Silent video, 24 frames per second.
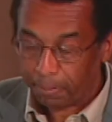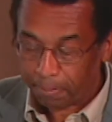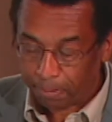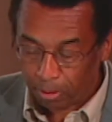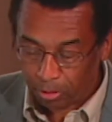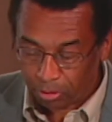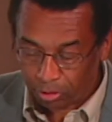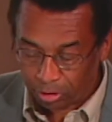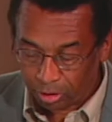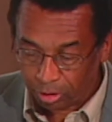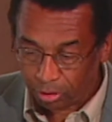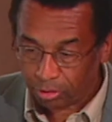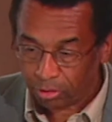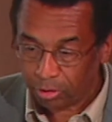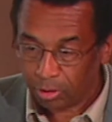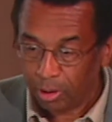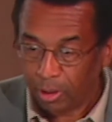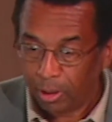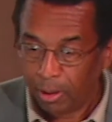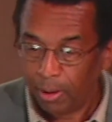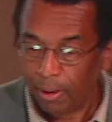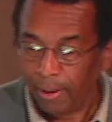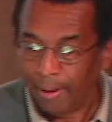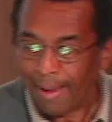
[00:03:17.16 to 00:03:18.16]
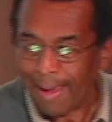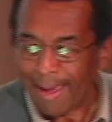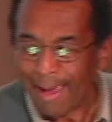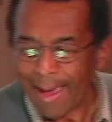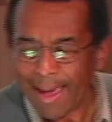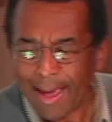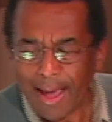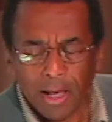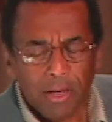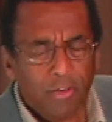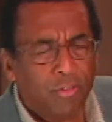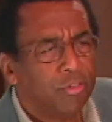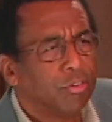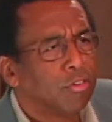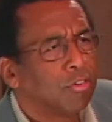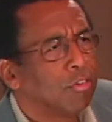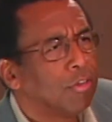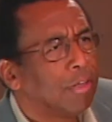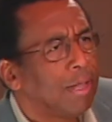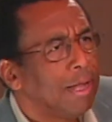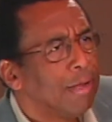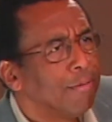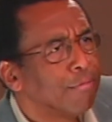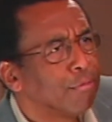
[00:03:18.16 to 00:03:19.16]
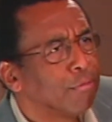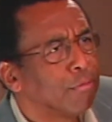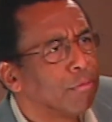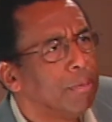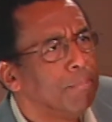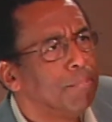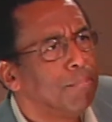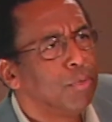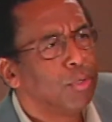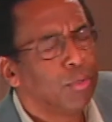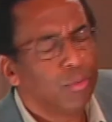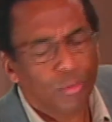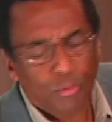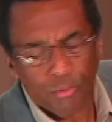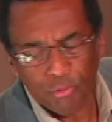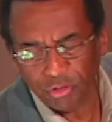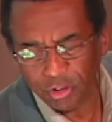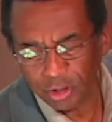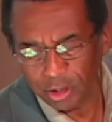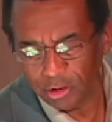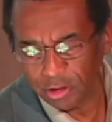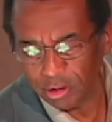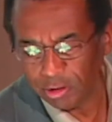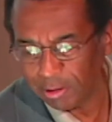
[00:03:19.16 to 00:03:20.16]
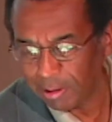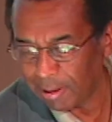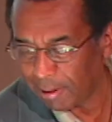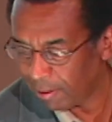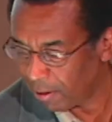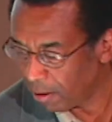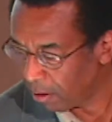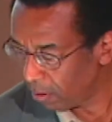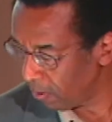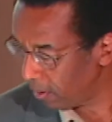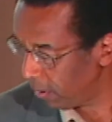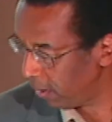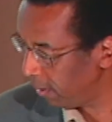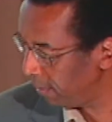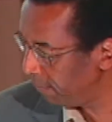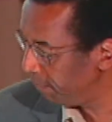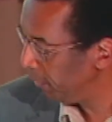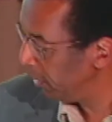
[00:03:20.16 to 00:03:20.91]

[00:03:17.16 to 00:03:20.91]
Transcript: Purchase. As slavery moves into that area,